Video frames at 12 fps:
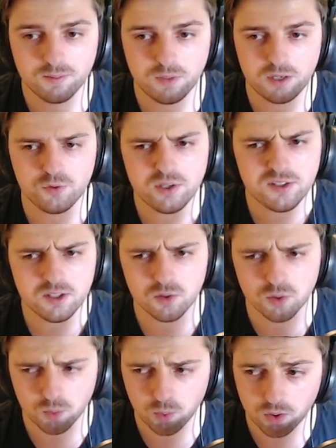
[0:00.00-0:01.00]
My risk to
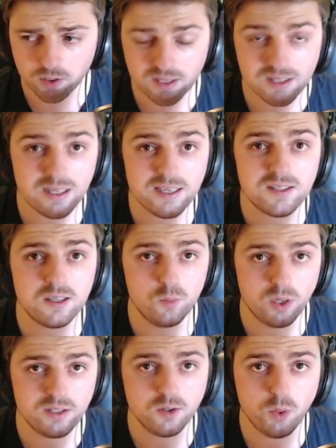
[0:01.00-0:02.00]
reward is less than
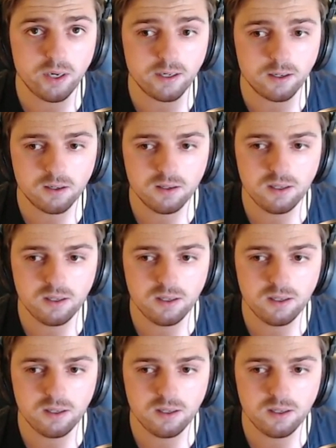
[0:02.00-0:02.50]
1-to-1.